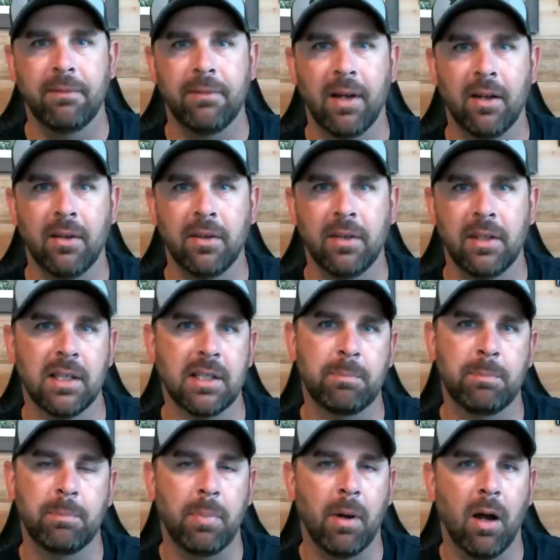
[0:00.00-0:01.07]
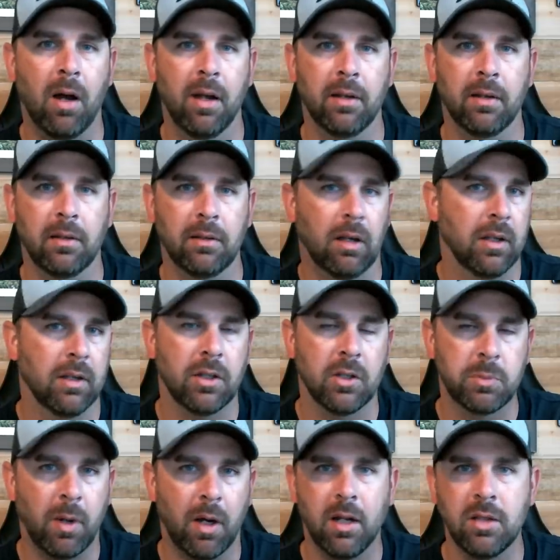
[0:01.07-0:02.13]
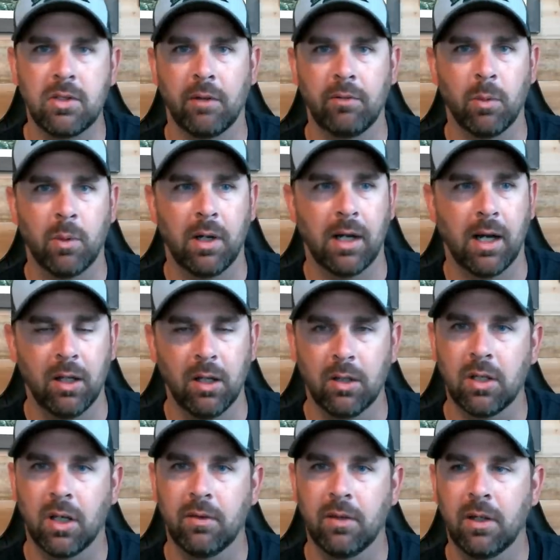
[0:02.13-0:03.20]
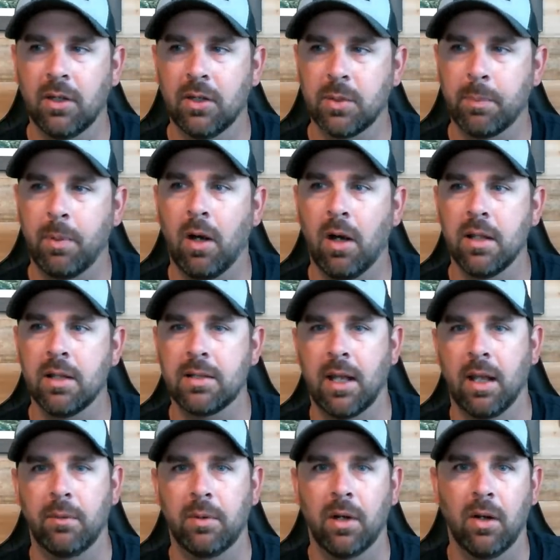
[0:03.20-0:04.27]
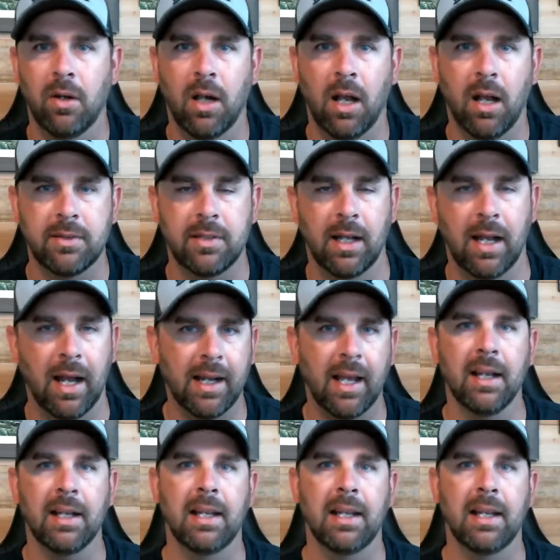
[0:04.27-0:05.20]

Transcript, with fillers: found this pond. On, there's ponds everywhere. I looked over. There's a pond on the side of the road. I said, I got to